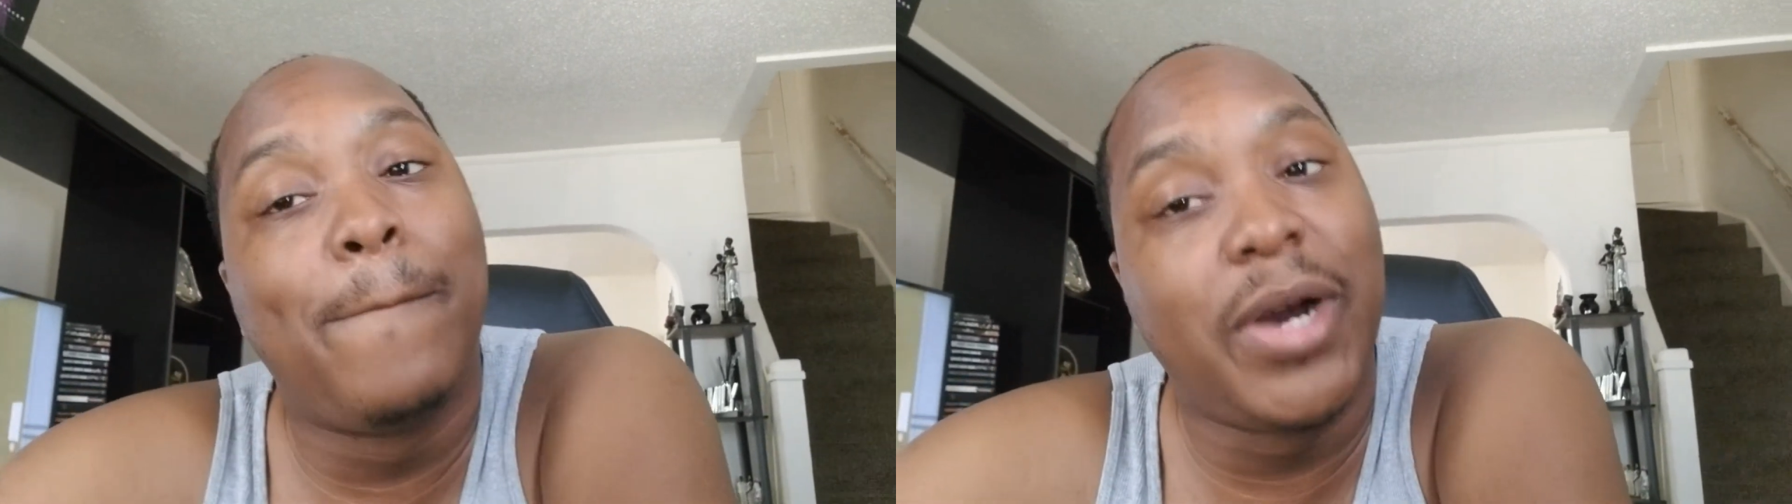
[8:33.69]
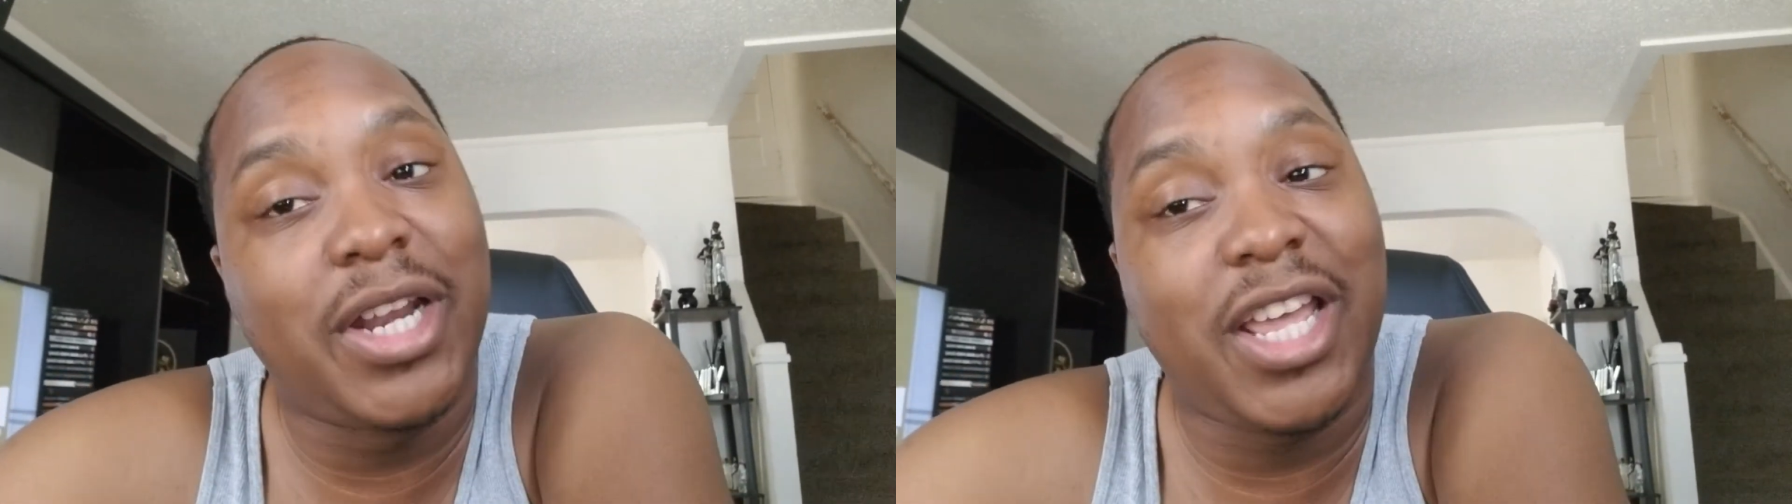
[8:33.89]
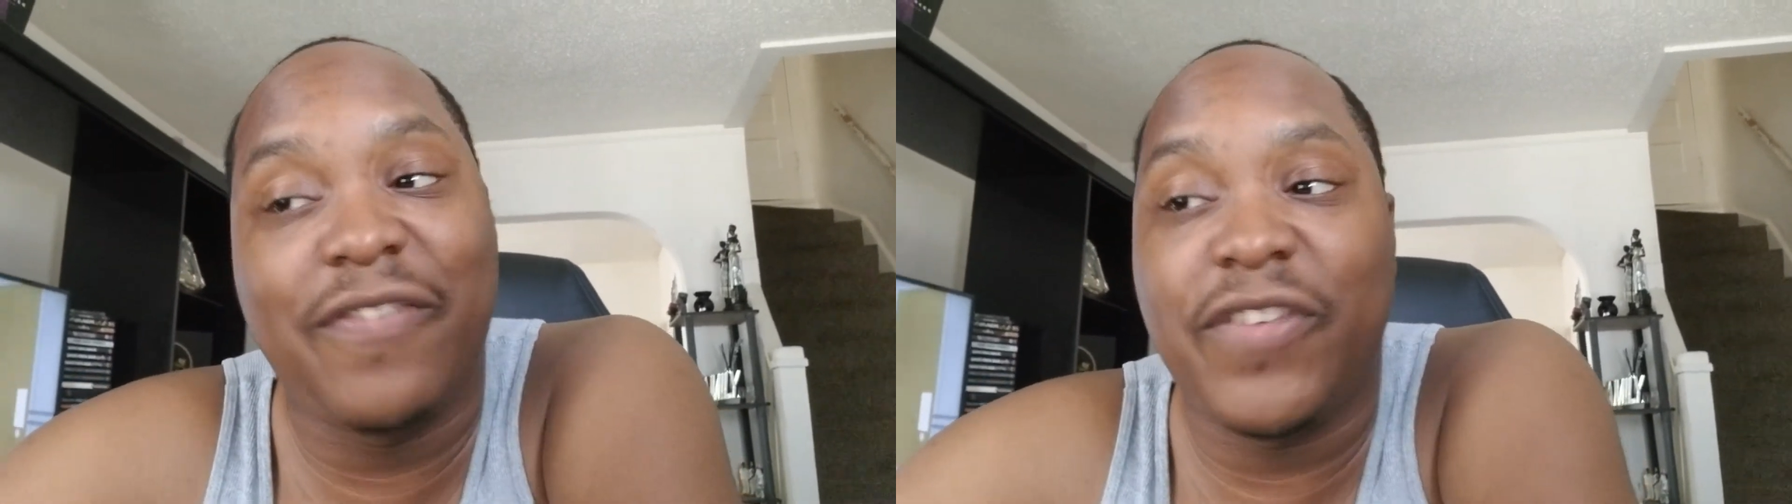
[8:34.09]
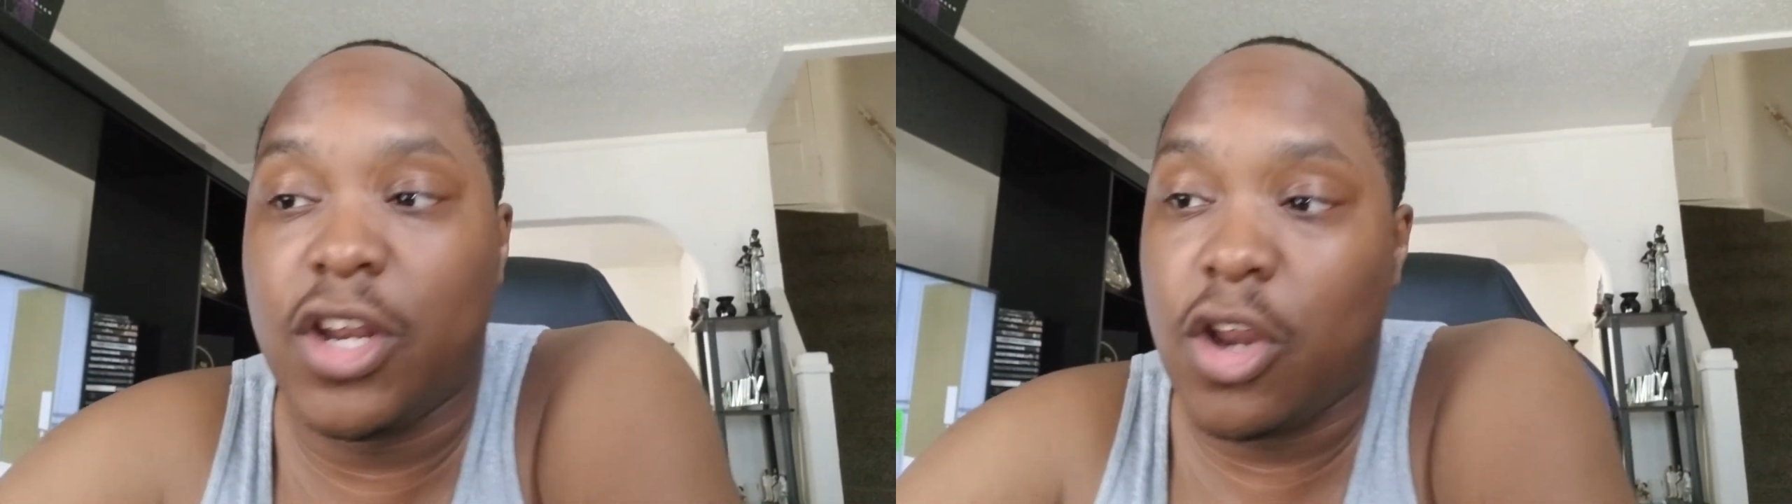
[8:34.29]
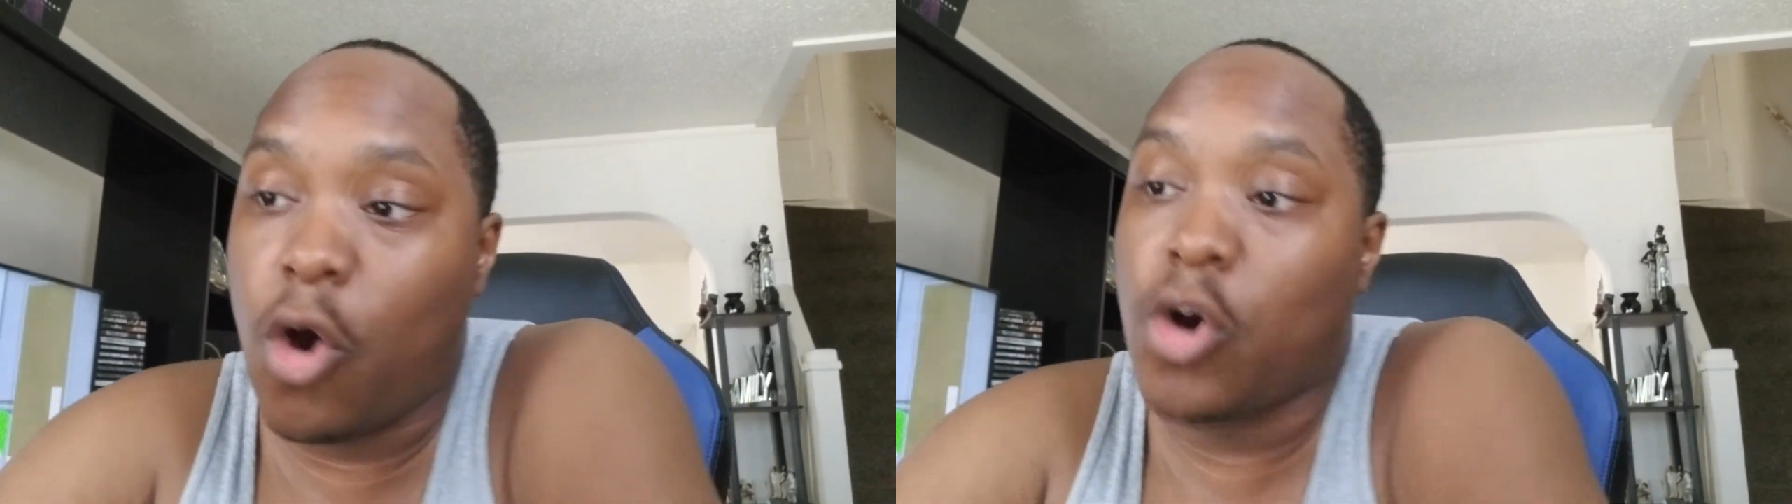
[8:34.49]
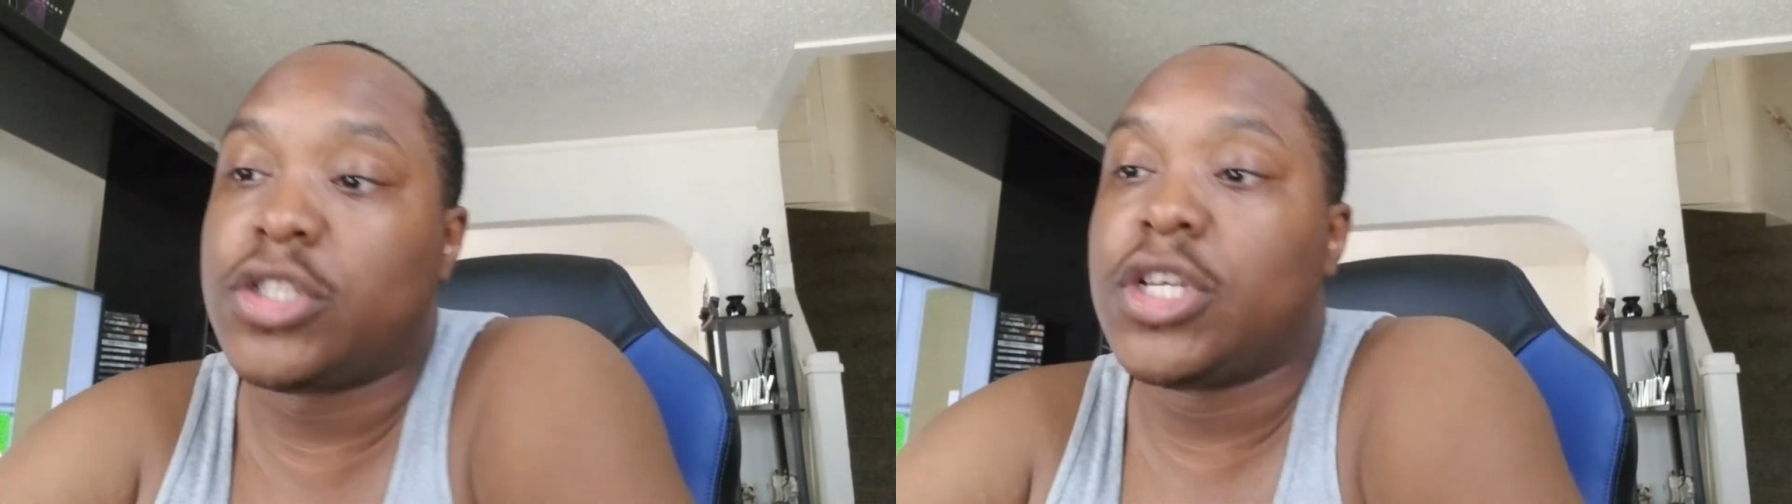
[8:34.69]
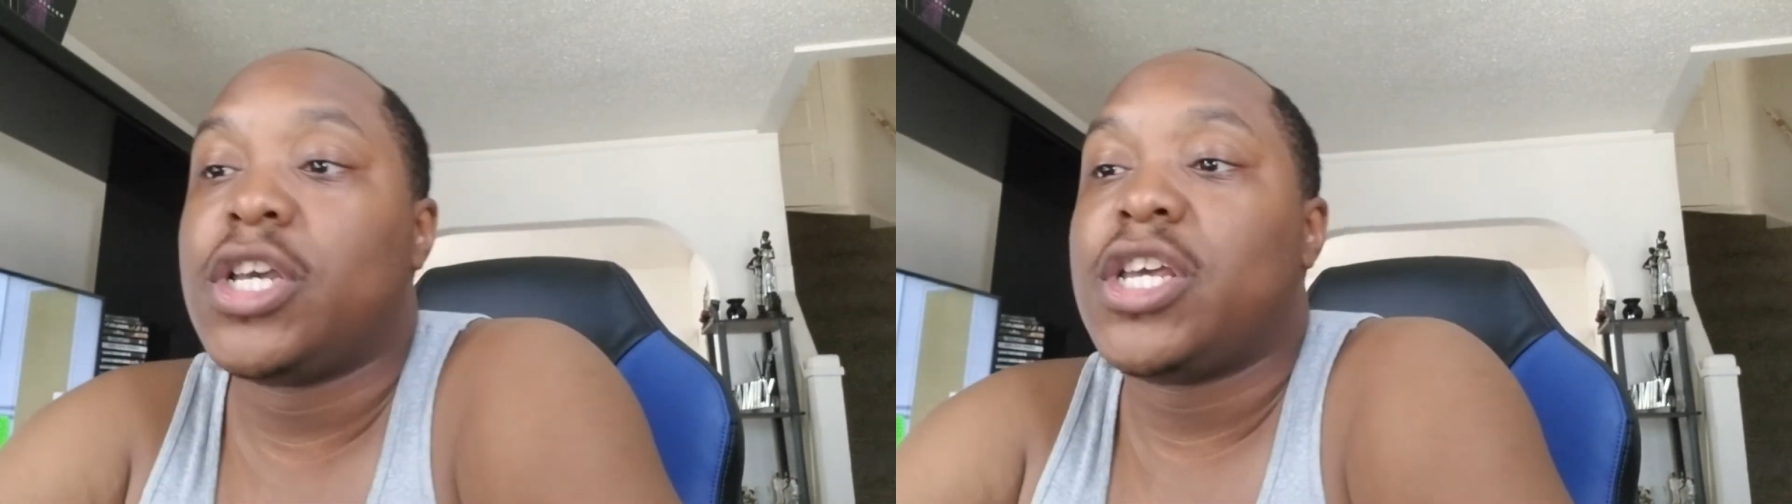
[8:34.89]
But if he lost,